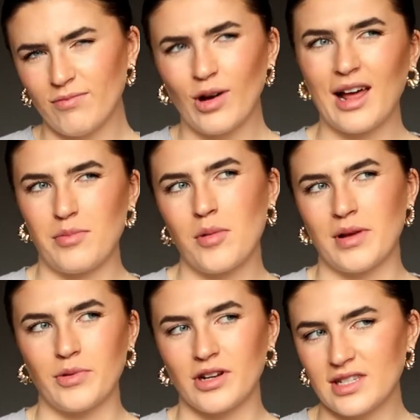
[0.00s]
well, I
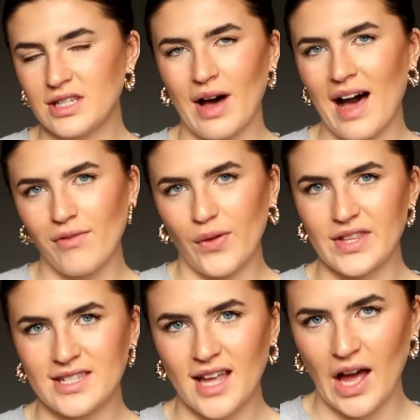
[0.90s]
probably would. I still have all
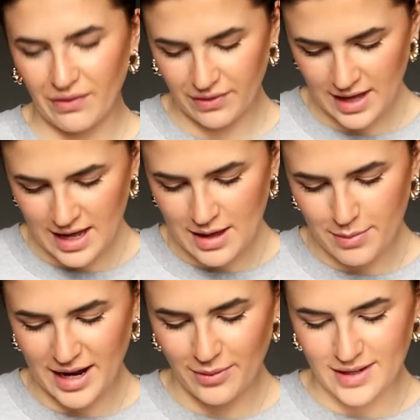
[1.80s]
the stuff,
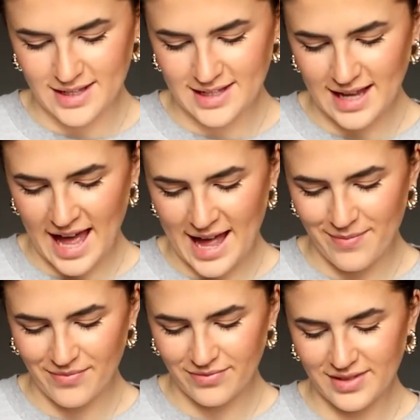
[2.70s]
but it was
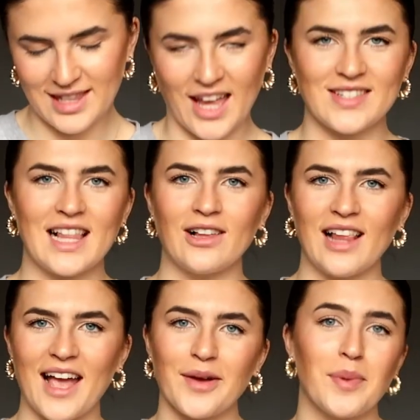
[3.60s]
those little
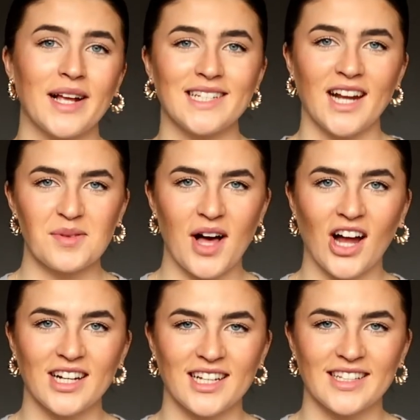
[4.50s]
like button up
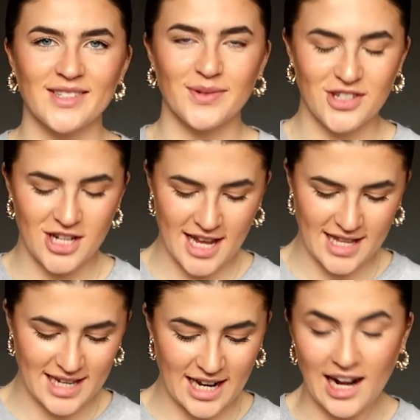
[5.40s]
cardigans with
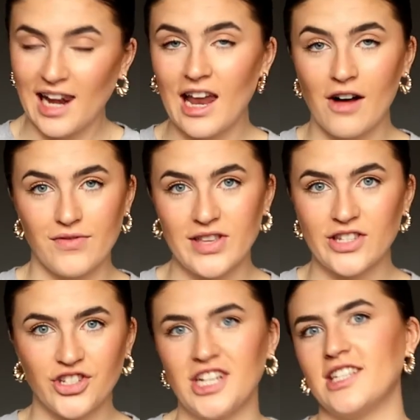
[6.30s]
jeans. And I love
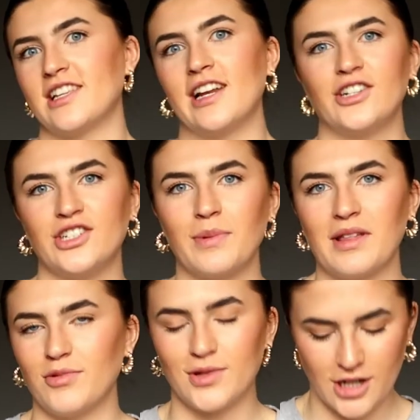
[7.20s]
these jeans. I literally
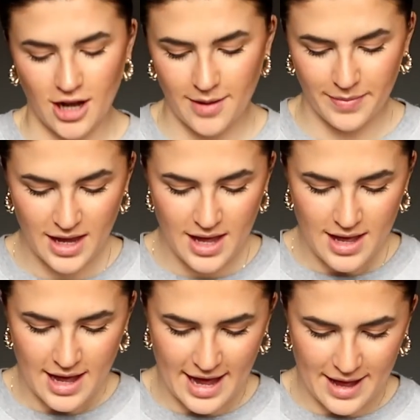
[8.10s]
wear them all the time.
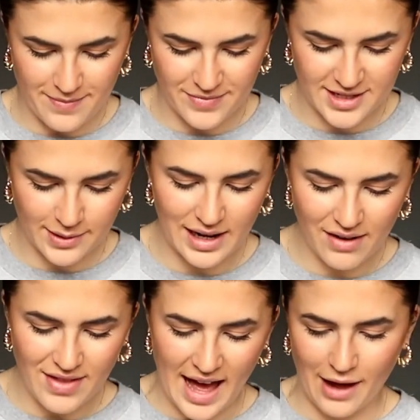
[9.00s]
So I
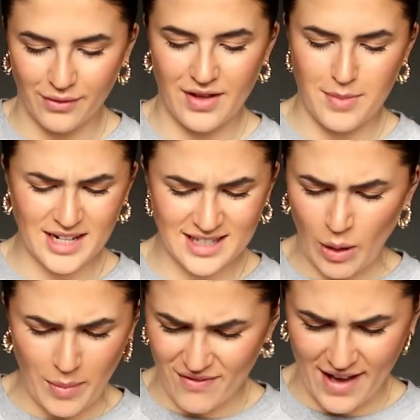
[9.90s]
love that outfit, but it's
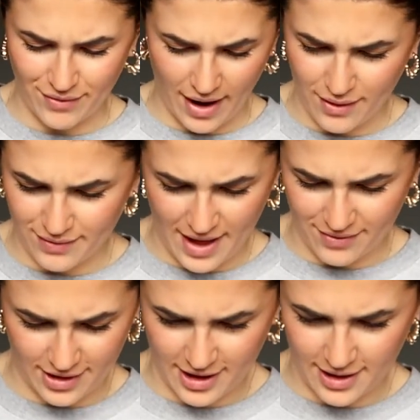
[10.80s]
not my favorite outfit
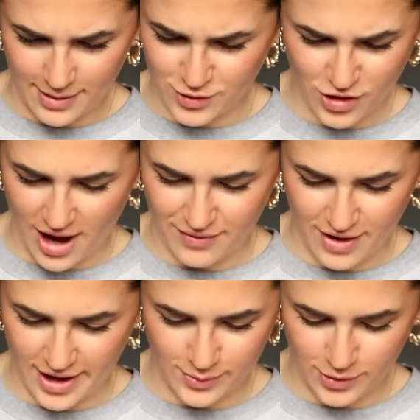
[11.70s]
ever. I'm trying to
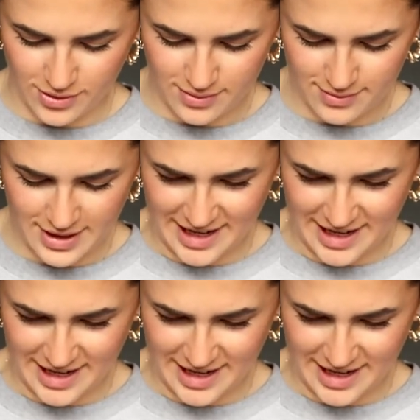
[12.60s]
find one.